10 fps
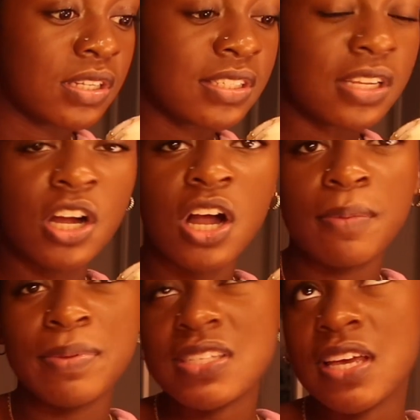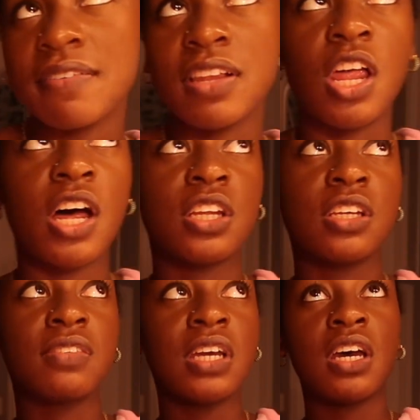things that I got because I have a lot
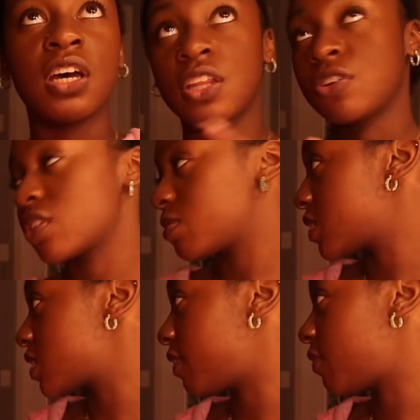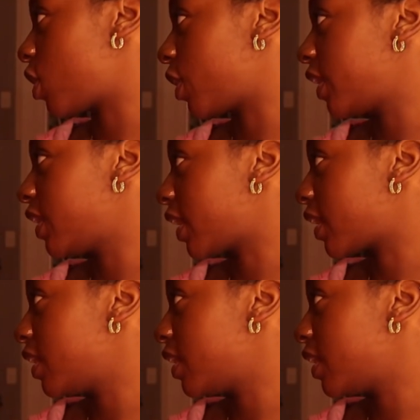of other Christmas stuff already like